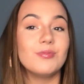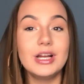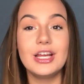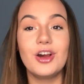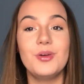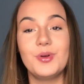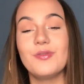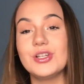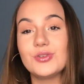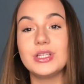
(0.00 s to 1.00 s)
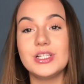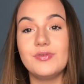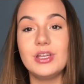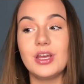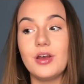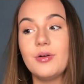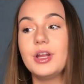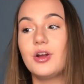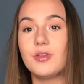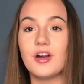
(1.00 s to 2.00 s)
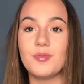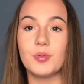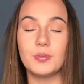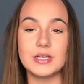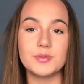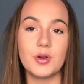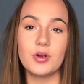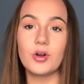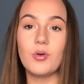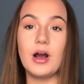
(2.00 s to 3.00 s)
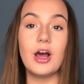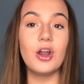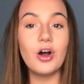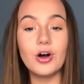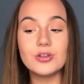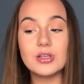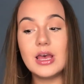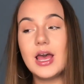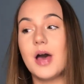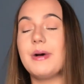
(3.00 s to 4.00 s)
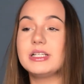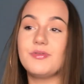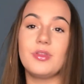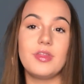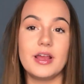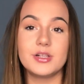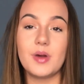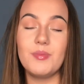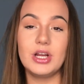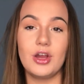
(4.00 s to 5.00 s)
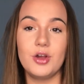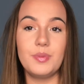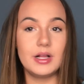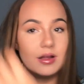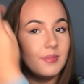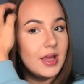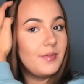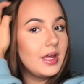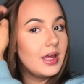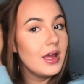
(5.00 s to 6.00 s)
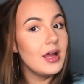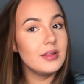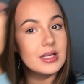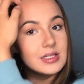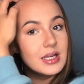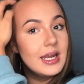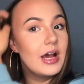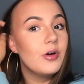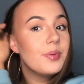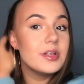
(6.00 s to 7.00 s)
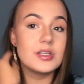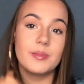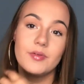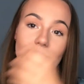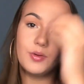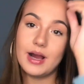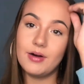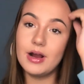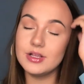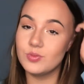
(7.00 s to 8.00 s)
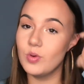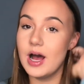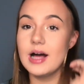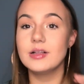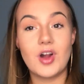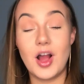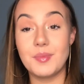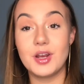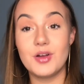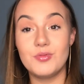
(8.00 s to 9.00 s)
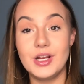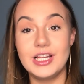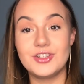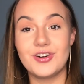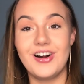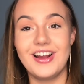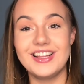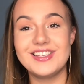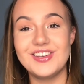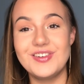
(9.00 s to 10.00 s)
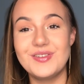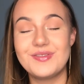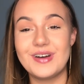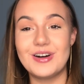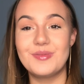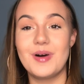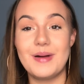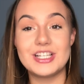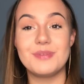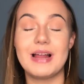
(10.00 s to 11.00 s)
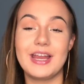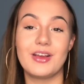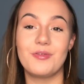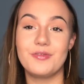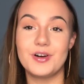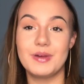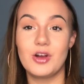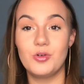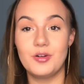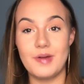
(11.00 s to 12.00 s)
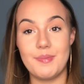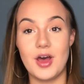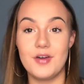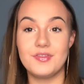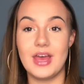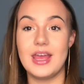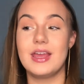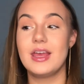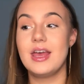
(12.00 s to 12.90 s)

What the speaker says: really hope you have enjoyed this video. I know that I've probably spoken quite a lot about different things, but I'm really hoping that maybe this can help some of you out as well. I'm gonna really try to film. I'm actually planning on filming all of my birthday,